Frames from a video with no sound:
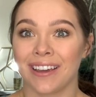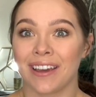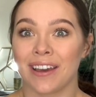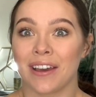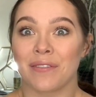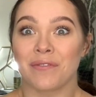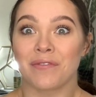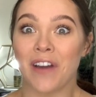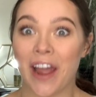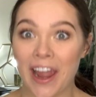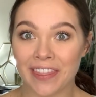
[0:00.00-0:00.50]

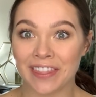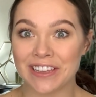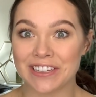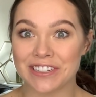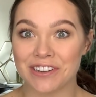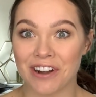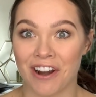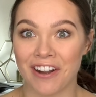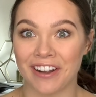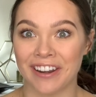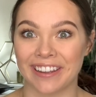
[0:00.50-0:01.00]
I'm finally
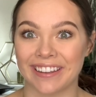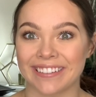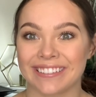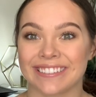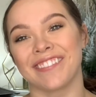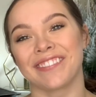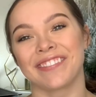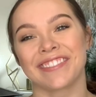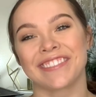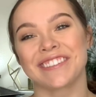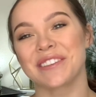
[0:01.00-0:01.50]
starting.
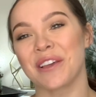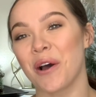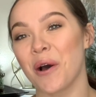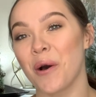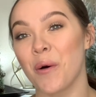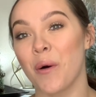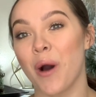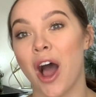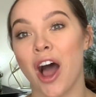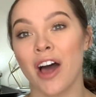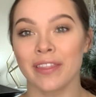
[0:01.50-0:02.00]

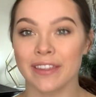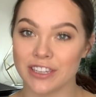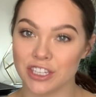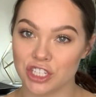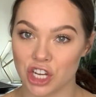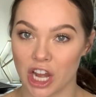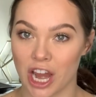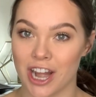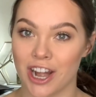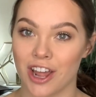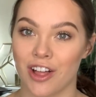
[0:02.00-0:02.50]
So on this
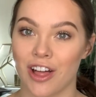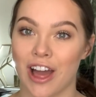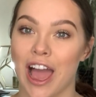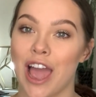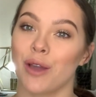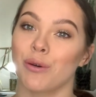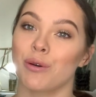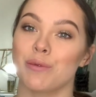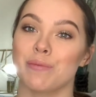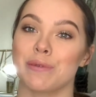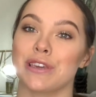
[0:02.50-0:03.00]
channel,
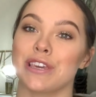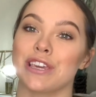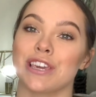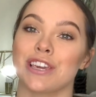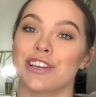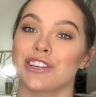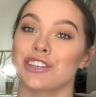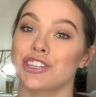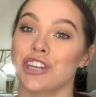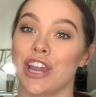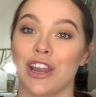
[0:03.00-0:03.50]
I will
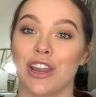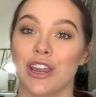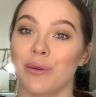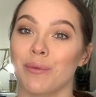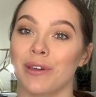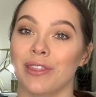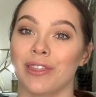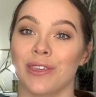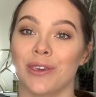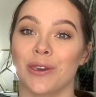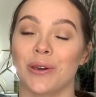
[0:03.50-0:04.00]
be sharing
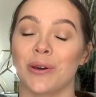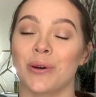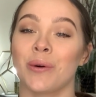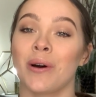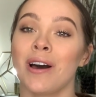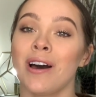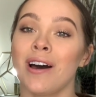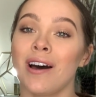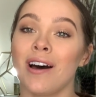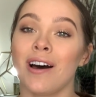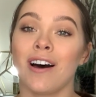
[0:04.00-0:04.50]
with you
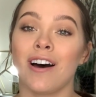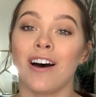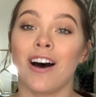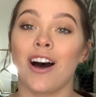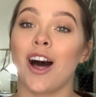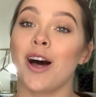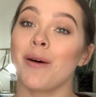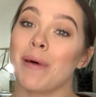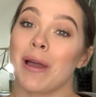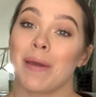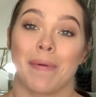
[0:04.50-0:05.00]

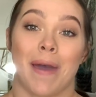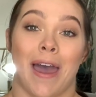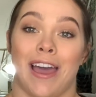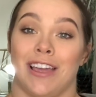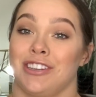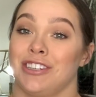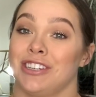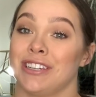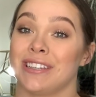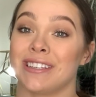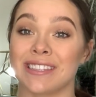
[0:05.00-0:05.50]
all my
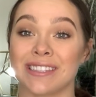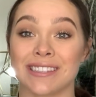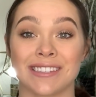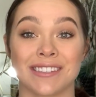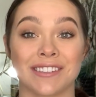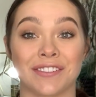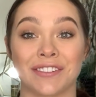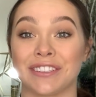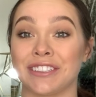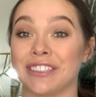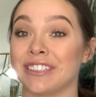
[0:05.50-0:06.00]

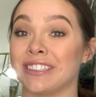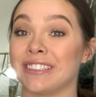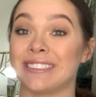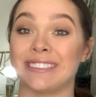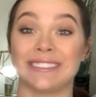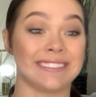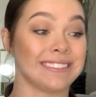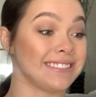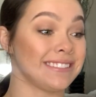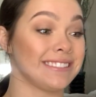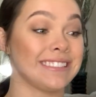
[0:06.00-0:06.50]
passions for
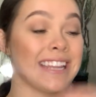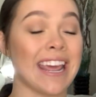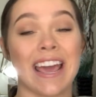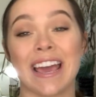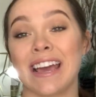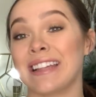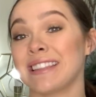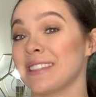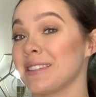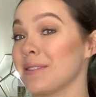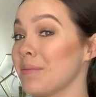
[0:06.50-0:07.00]

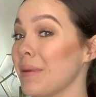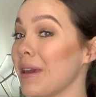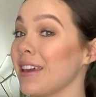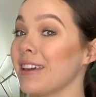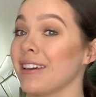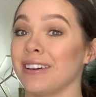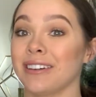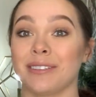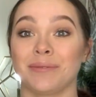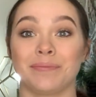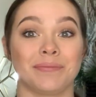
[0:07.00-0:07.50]
dance,
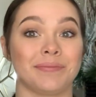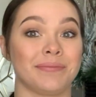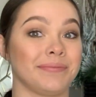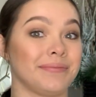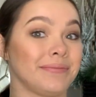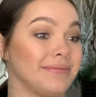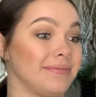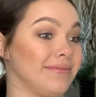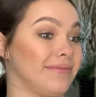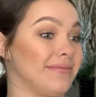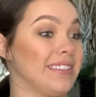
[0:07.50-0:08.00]
makeup,
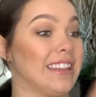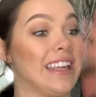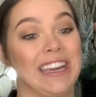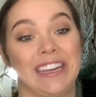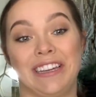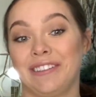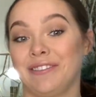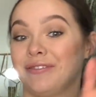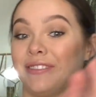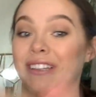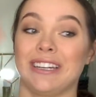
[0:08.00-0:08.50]

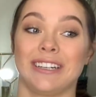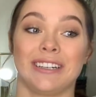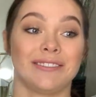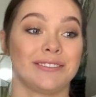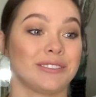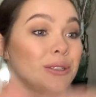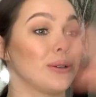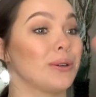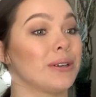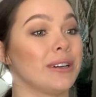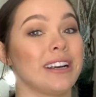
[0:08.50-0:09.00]
life, love,
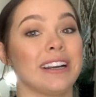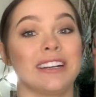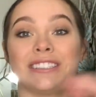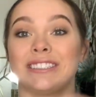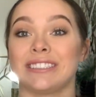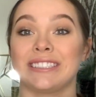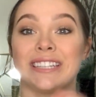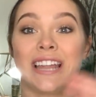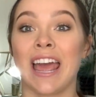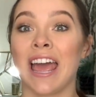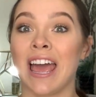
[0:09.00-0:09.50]
tour, just